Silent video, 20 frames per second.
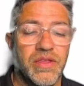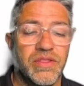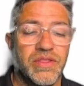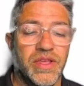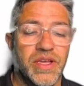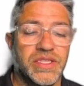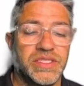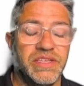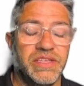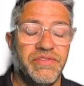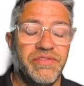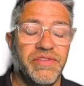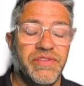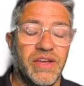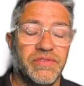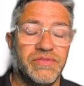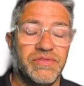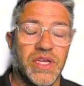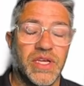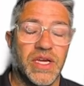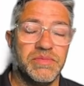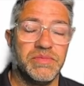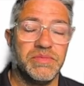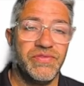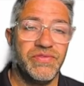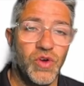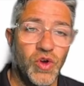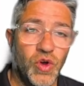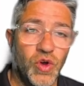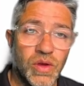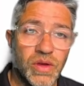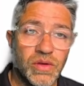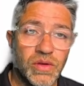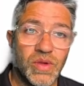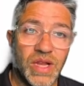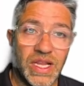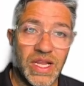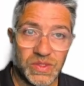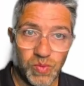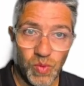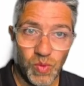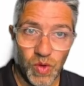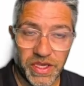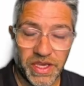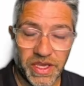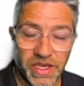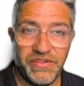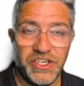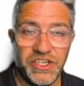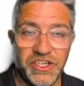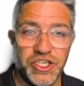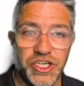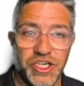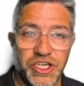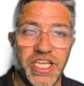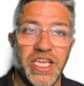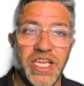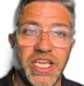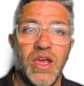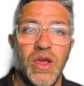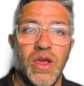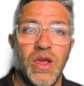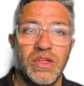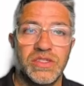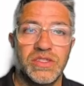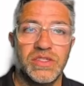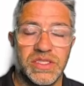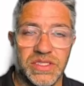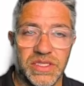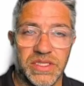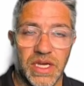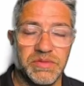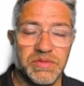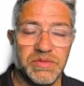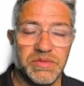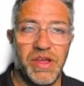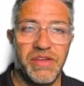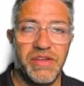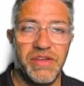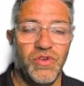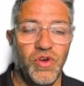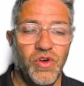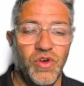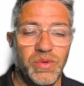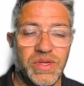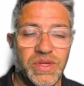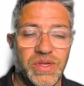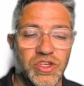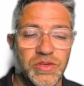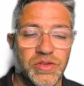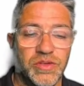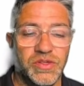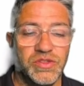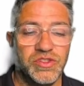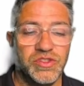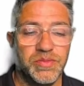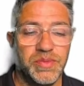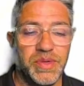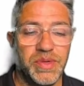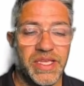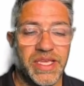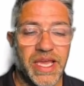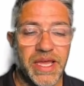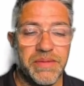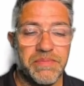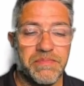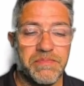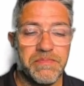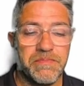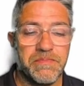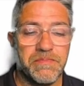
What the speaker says: 35 times 4, let's work efficiently. So times by 4, we double again.